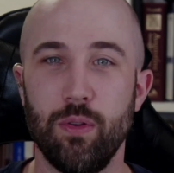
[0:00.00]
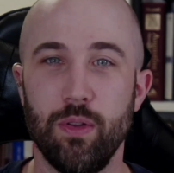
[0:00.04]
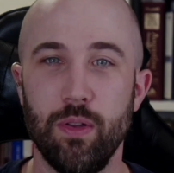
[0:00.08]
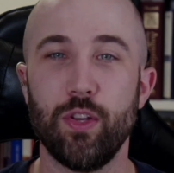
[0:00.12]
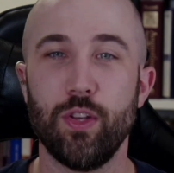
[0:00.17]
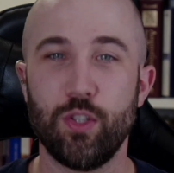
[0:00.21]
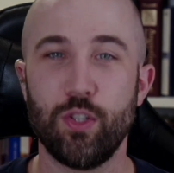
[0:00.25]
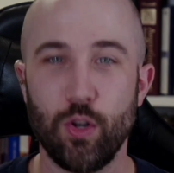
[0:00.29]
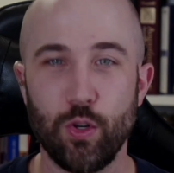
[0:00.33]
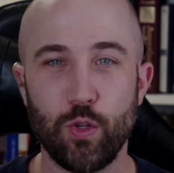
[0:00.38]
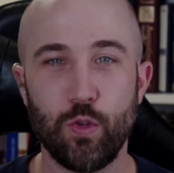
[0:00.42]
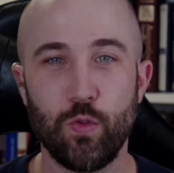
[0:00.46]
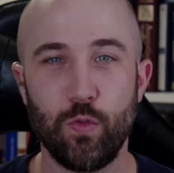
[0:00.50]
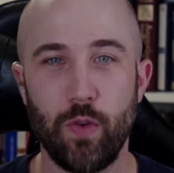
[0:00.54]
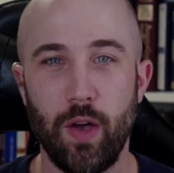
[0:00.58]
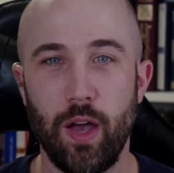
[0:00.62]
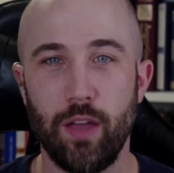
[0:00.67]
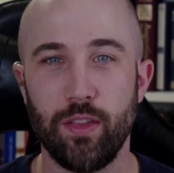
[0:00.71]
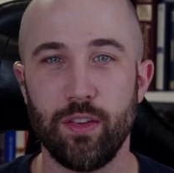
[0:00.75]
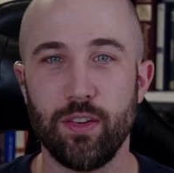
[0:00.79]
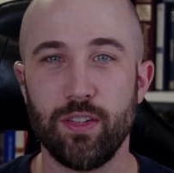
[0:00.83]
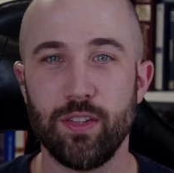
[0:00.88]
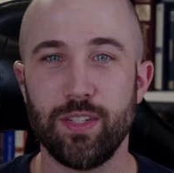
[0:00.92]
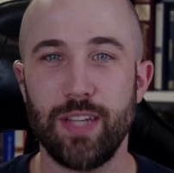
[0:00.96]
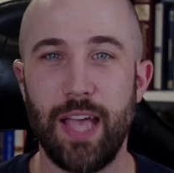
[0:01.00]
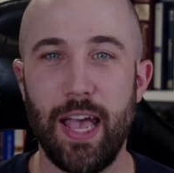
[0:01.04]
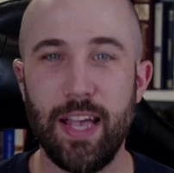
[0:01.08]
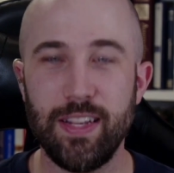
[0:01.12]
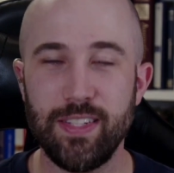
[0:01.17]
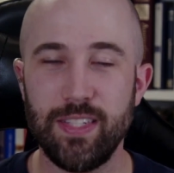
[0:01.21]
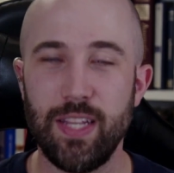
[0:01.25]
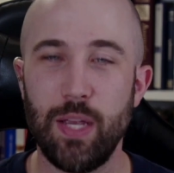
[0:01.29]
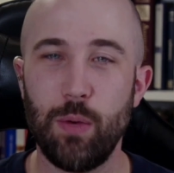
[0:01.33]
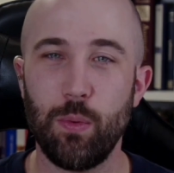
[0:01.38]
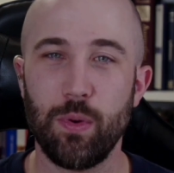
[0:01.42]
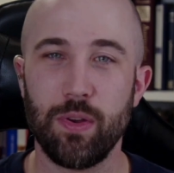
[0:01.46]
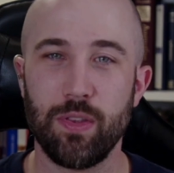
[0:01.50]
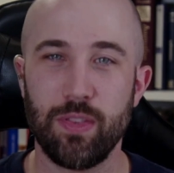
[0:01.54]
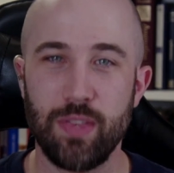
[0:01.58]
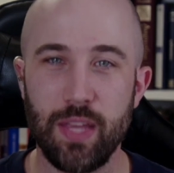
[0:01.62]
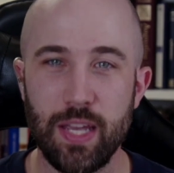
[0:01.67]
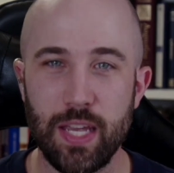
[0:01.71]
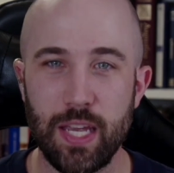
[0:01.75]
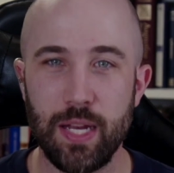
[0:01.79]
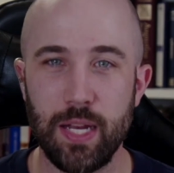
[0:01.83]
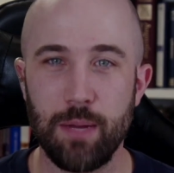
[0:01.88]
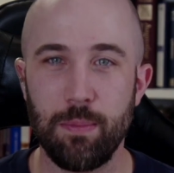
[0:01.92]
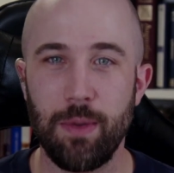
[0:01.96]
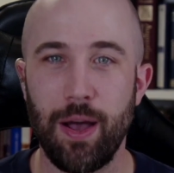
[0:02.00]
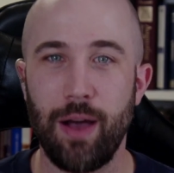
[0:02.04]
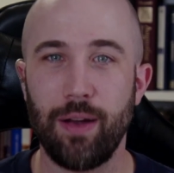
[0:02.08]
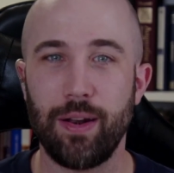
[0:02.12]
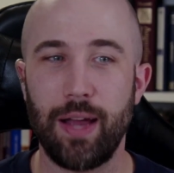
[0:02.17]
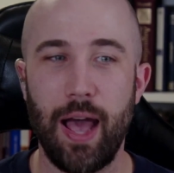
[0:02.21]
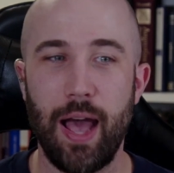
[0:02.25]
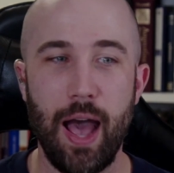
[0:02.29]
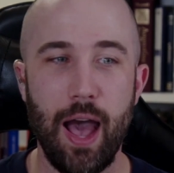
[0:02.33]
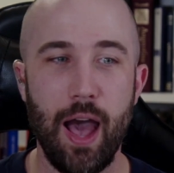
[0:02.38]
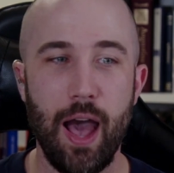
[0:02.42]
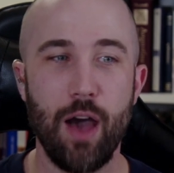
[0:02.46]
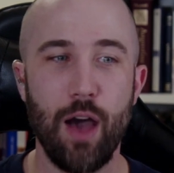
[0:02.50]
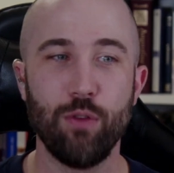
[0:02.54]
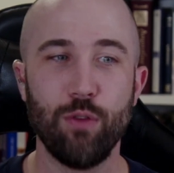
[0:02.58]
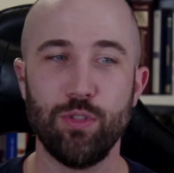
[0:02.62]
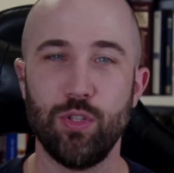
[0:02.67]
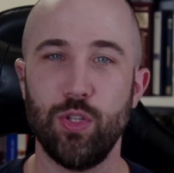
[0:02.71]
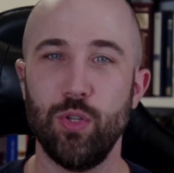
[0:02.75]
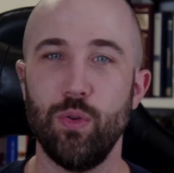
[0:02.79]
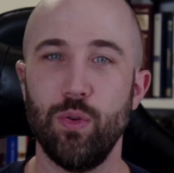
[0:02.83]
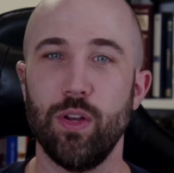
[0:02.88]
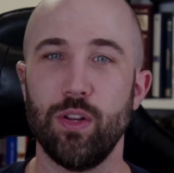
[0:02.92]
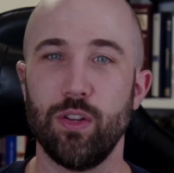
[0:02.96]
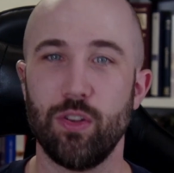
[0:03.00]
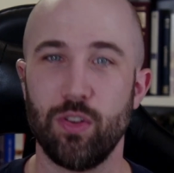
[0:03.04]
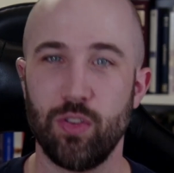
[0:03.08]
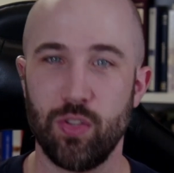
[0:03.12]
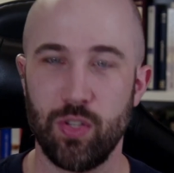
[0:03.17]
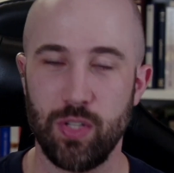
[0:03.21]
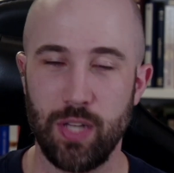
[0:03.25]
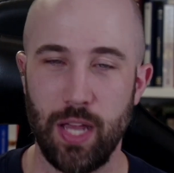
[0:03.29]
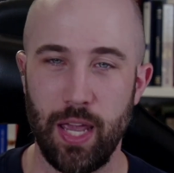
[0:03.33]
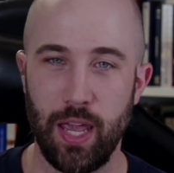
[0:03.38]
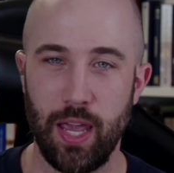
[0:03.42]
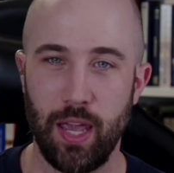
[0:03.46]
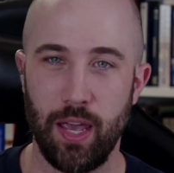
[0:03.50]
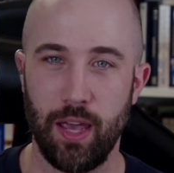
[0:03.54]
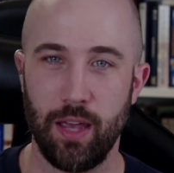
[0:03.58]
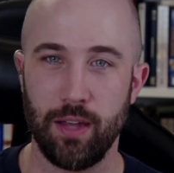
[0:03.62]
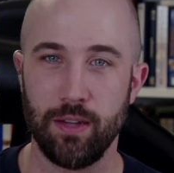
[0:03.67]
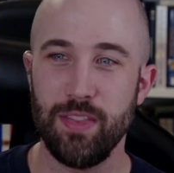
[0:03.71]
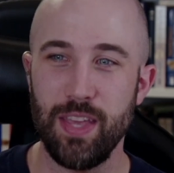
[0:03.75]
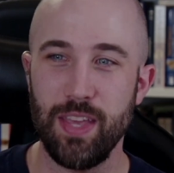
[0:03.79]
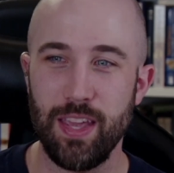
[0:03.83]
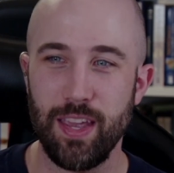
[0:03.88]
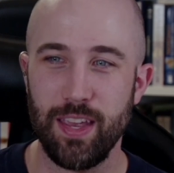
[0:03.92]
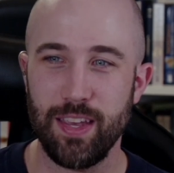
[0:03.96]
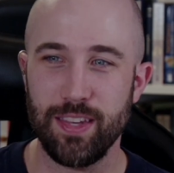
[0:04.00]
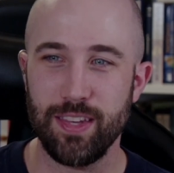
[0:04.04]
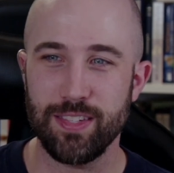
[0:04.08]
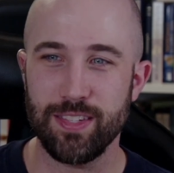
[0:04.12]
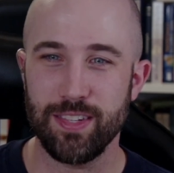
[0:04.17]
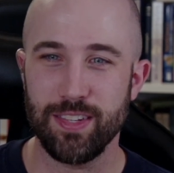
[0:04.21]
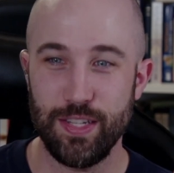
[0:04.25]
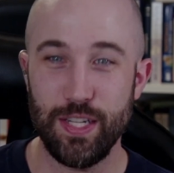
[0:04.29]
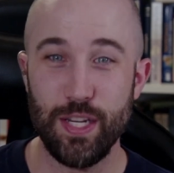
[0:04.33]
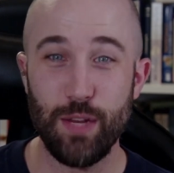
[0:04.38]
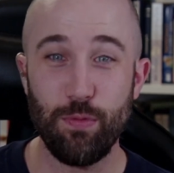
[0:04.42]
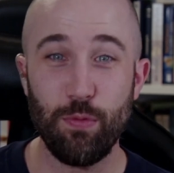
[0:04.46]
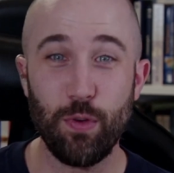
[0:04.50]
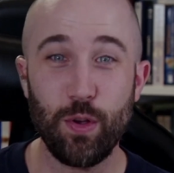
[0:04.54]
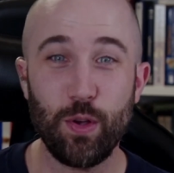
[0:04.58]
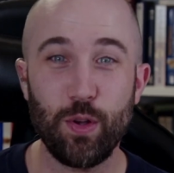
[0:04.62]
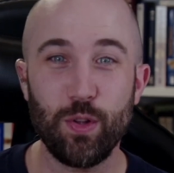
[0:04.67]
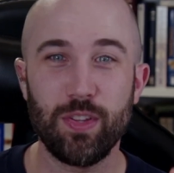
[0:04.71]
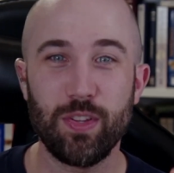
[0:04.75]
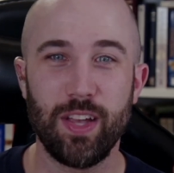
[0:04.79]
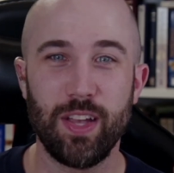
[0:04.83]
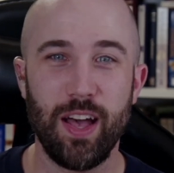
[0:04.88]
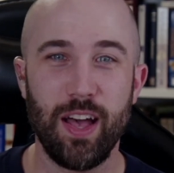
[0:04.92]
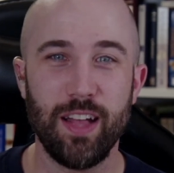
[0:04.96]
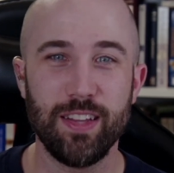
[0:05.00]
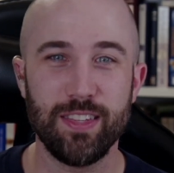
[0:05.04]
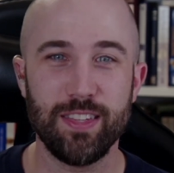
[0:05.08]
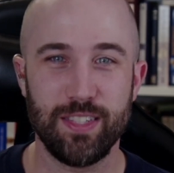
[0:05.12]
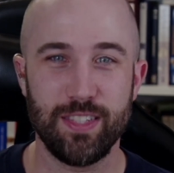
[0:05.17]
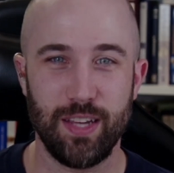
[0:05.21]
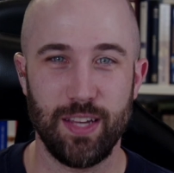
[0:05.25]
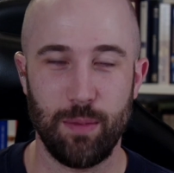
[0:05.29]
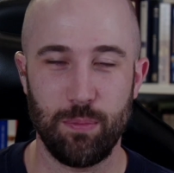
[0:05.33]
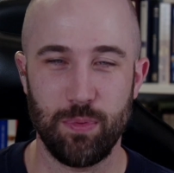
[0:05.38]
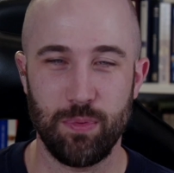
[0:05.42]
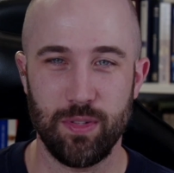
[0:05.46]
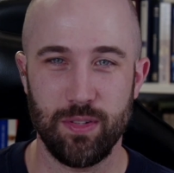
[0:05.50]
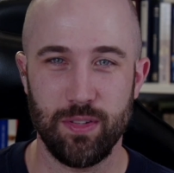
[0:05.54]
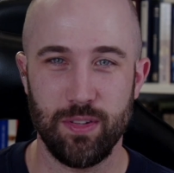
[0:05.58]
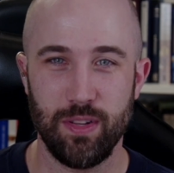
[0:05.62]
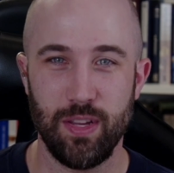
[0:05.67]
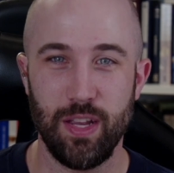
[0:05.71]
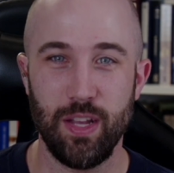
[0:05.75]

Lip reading: The church fathers, as they were thinking about how to understand these difficult concepts